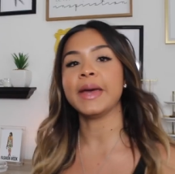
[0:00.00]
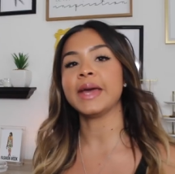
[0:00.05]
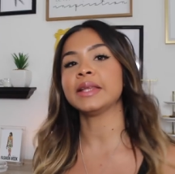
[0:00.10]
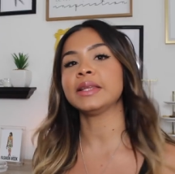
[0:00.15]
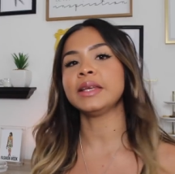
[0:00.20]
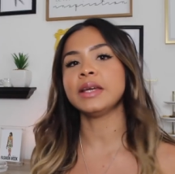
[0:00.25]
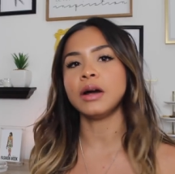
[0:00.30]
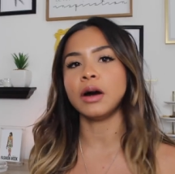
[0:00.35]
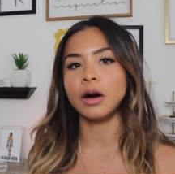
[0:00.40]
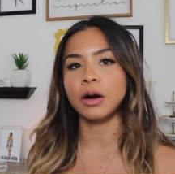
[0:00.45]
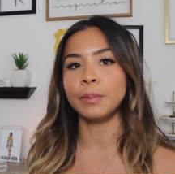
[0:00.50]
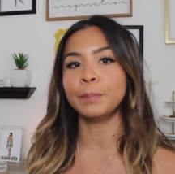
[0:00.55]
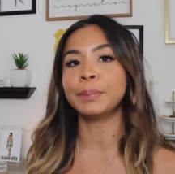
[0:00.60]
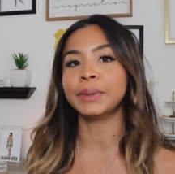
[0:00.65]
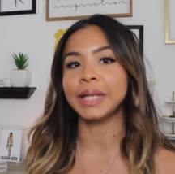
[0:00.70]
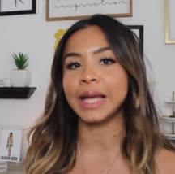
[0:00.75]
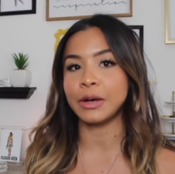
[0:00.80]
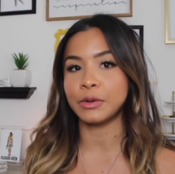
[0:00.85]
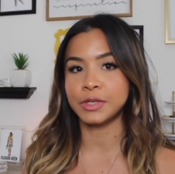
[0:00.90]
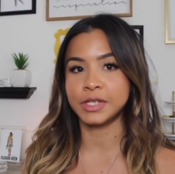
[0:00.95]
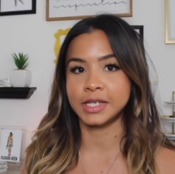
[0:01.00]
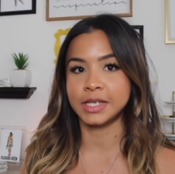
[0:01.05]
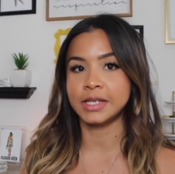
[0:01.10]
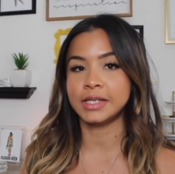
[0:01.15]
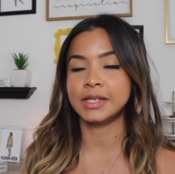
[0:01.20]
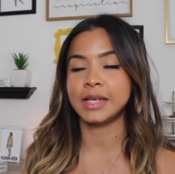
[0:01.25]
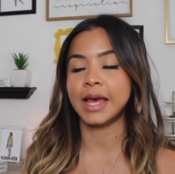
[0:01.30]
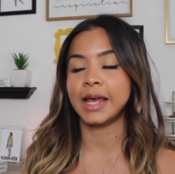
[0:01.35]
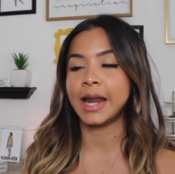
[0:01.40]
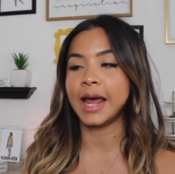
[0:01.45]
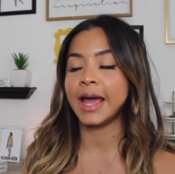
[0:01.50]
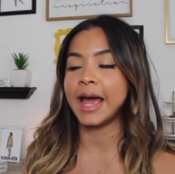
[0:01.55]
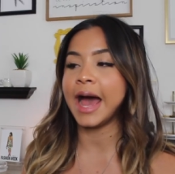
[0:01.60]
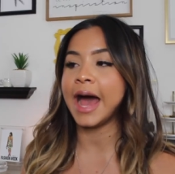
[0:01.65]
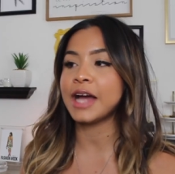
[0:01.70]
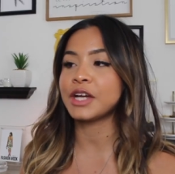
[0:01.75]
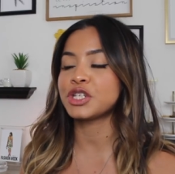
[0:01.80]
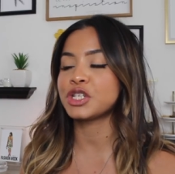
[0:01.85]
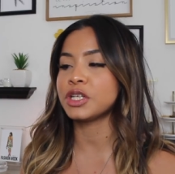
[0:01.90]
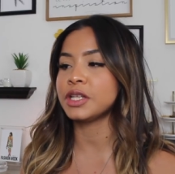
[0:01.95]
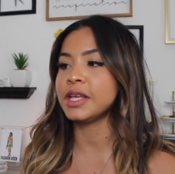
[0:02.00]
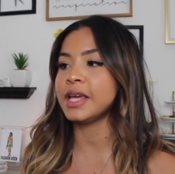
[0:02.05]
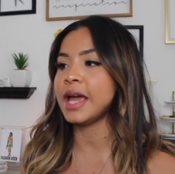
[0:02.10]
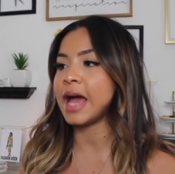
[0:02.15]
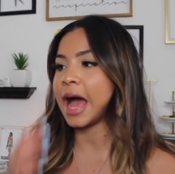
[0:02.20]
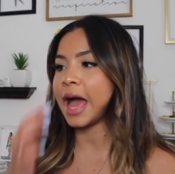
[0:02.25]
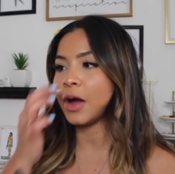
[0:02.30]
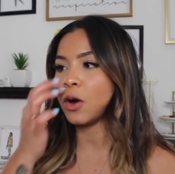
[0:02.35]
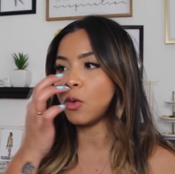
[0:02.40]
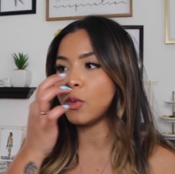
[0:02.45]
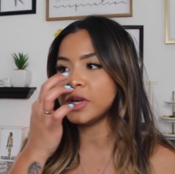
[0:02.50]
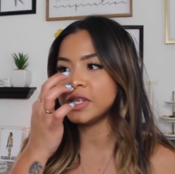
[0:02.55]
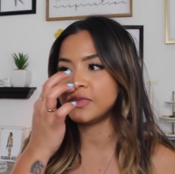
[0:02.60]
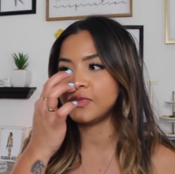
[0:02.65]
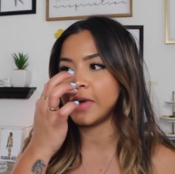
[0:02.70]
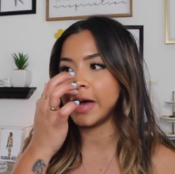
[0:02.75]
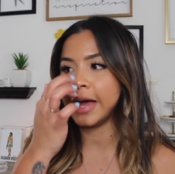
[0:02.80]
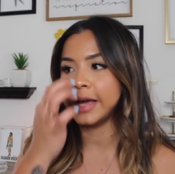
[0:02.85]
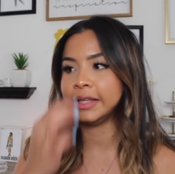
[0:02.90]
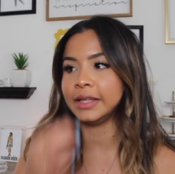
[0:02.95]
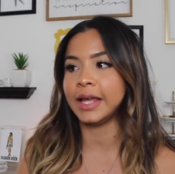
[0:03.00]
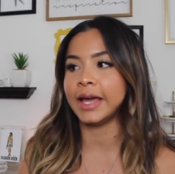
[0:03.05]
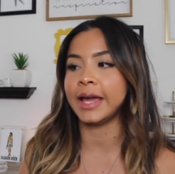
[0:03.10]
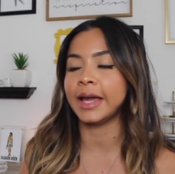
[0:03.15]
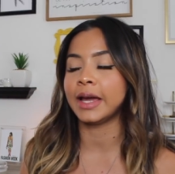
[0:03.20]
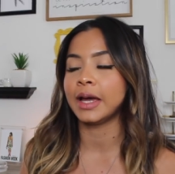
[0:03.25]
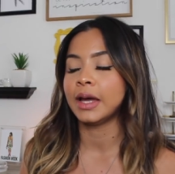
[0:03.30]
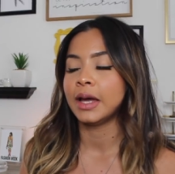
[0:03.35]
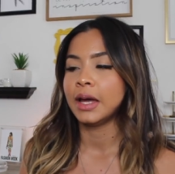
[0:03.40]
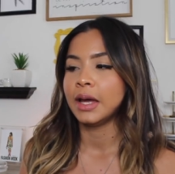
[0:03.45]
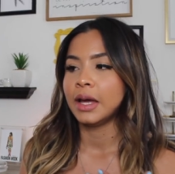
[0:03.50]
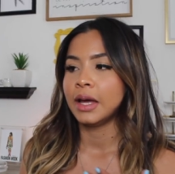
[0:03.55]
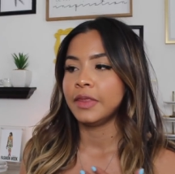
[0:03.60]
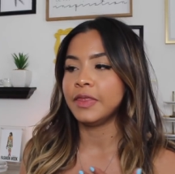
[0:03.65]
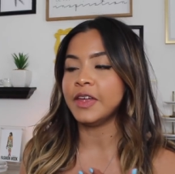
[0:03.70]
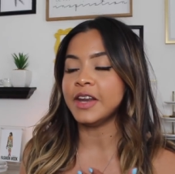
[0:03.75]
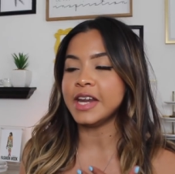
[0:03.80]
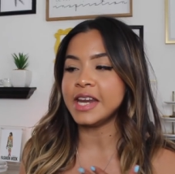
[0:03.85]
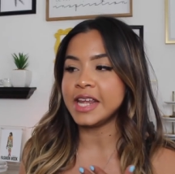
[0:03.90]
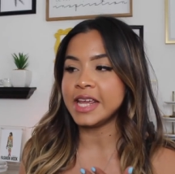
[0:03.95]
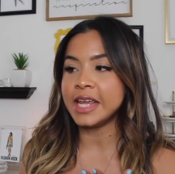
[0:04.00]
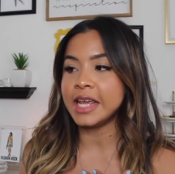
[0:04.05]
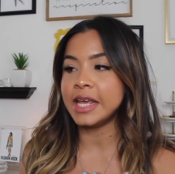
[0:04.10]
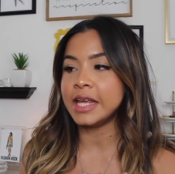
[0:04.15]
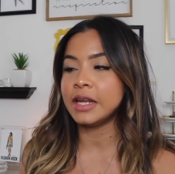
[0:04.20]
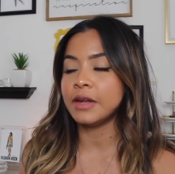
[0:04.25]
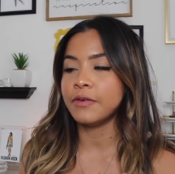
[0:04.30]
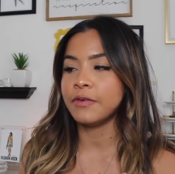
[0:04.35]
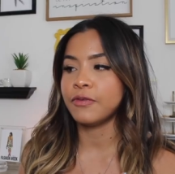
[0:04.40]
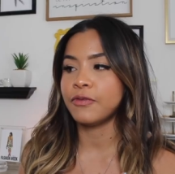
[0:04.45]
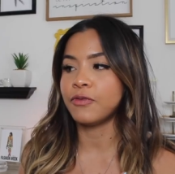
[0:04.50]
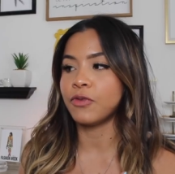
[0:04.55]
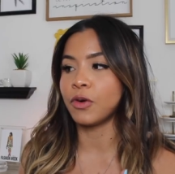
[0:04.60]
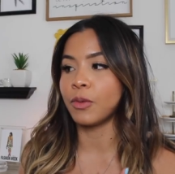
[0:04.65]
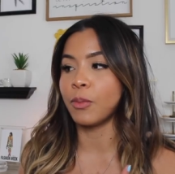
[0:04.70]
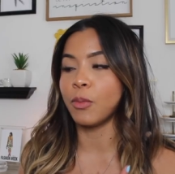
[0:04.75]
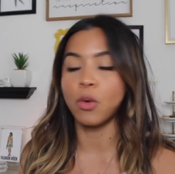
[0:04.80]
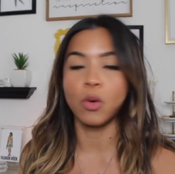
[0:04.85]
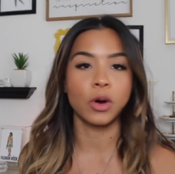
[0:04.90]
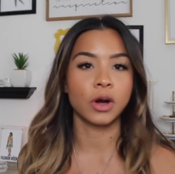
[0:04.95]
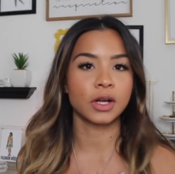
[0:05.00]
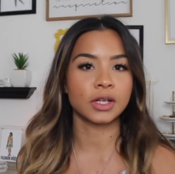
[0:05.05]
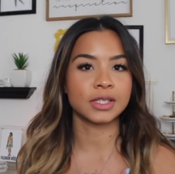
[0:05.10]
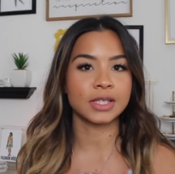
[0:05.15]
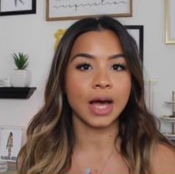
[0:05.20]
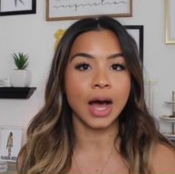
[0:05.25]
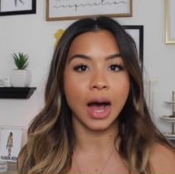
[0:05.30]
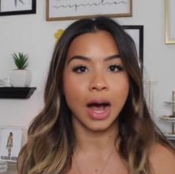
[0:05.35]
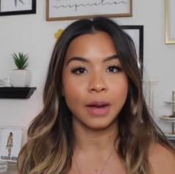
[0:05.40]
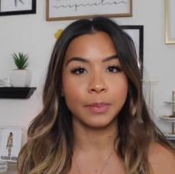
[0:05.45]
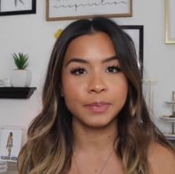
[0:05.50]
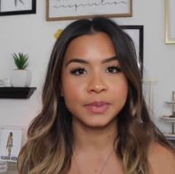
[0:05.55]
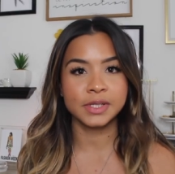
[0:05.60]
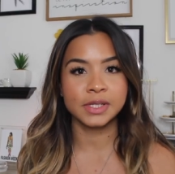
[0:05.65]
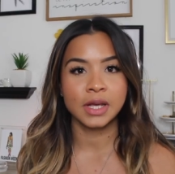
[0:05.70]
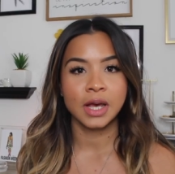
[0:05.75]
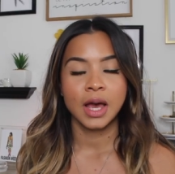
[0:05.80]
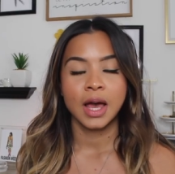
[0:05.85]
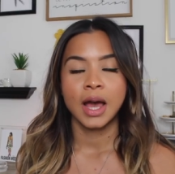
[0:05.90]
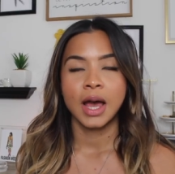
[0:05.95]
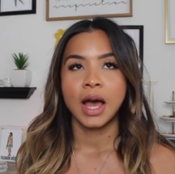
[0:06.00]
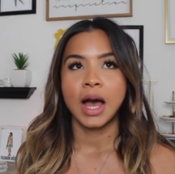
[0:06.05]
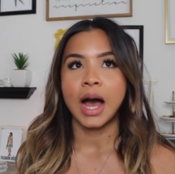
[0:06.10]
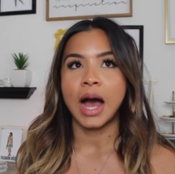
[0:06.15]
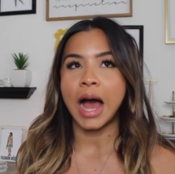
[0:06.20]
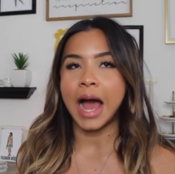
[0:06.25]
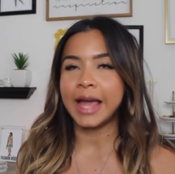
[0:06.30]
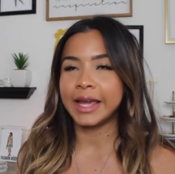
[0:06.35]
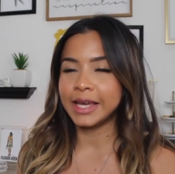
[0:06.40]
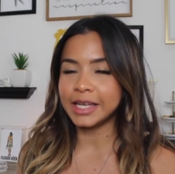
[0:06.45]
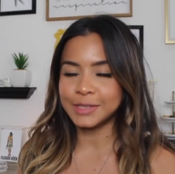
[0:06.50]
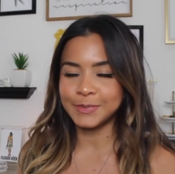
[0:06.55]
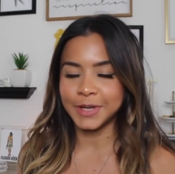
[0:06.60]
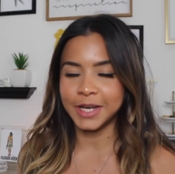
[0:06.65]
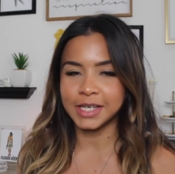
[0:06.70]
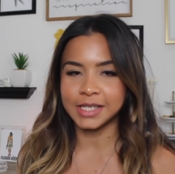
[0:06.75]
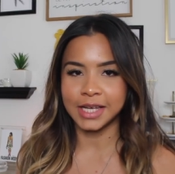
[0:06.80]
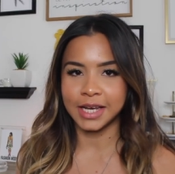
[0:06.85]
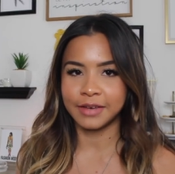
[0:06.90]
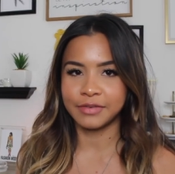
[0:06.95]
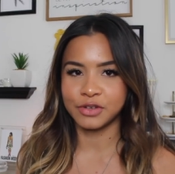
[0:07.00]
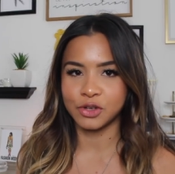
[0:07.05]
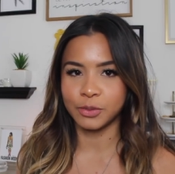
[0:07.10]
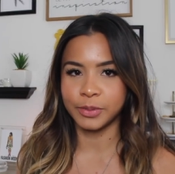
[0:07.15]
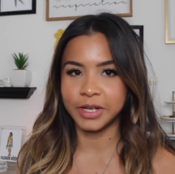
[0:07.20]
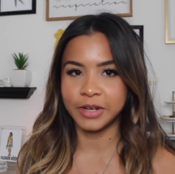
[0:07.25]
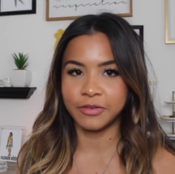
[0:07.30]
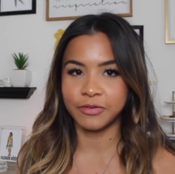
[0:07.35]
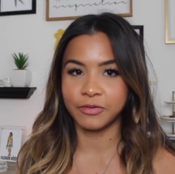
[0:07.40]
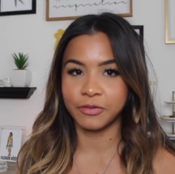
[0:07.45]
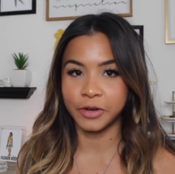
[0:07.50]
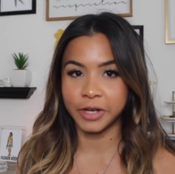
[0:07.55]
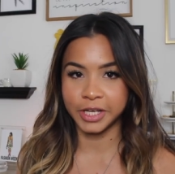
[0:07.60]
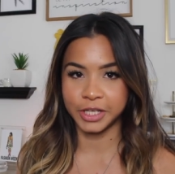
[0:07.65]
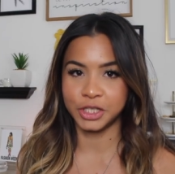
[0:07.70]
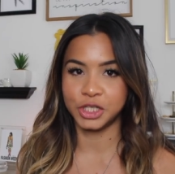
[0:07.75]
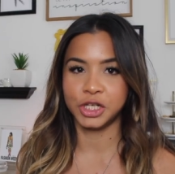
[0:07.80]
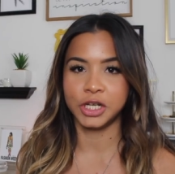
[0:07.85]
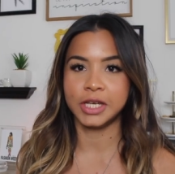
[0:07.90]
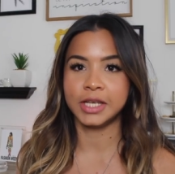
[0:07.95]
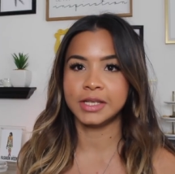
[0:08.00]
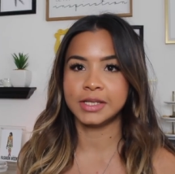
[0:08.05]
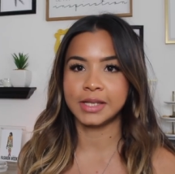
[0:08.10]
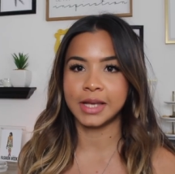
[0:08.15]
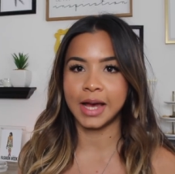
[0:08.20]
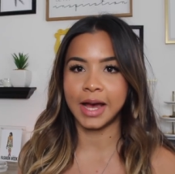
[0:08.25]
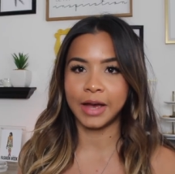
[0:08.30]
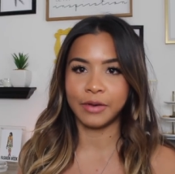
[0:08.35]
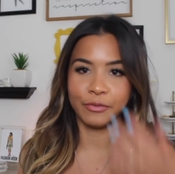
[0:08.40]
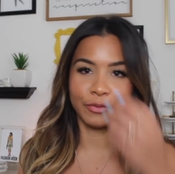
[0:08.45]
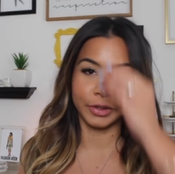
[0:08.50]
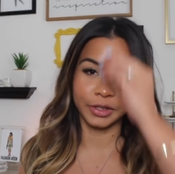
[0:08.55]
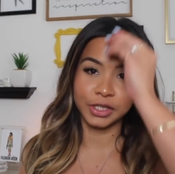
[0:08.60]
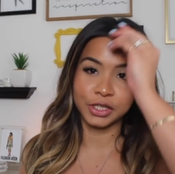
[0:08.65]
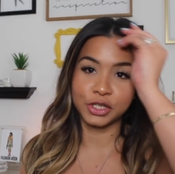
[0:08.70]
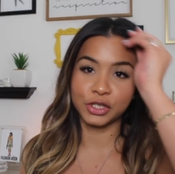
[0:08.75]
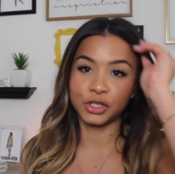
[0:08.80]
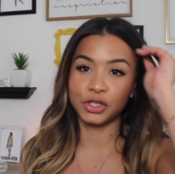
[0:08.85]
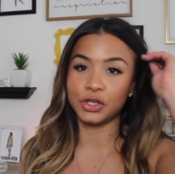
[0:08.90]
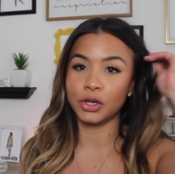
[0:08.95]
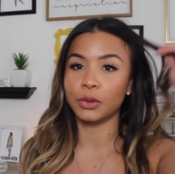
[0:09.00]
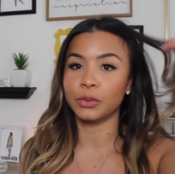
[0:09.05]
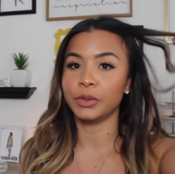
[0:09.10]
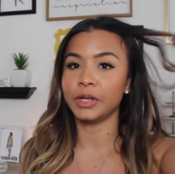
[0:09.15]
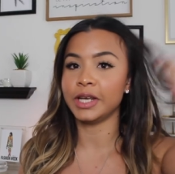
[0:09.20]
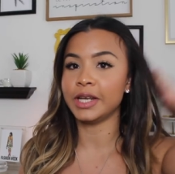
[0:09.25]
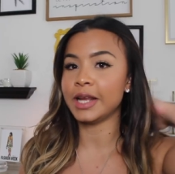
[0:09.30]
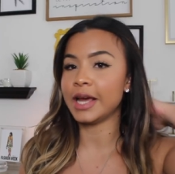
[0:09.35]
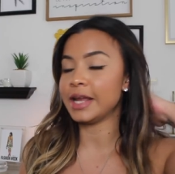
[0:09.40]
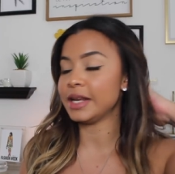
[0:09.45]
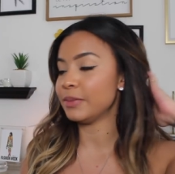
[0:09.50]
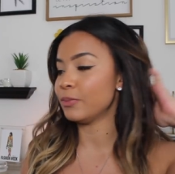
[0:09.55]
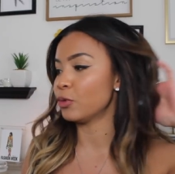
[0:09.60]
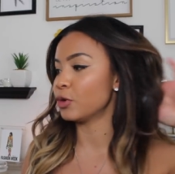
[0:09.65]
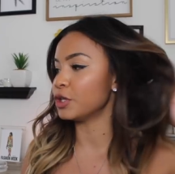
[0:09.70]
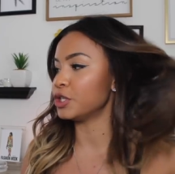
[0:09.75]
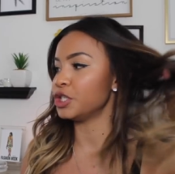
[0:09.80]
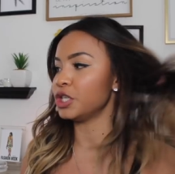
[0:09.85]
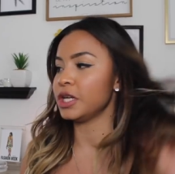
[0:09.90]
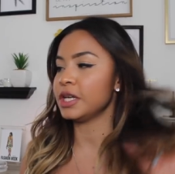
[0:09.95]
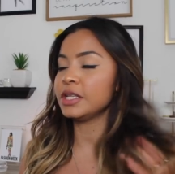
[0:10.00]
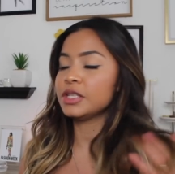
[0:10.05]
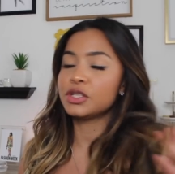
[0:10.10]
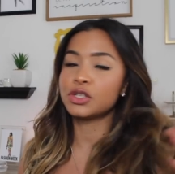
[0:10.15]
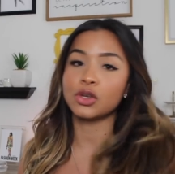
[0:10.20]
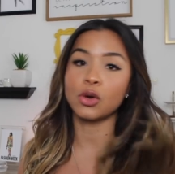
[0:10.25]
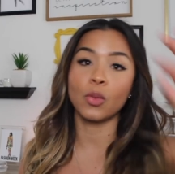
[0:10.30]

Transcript: mainly all blouses. And I always find like the need for more tops, I guess because I have so many freaking jeans that I really just don't need any more jeans.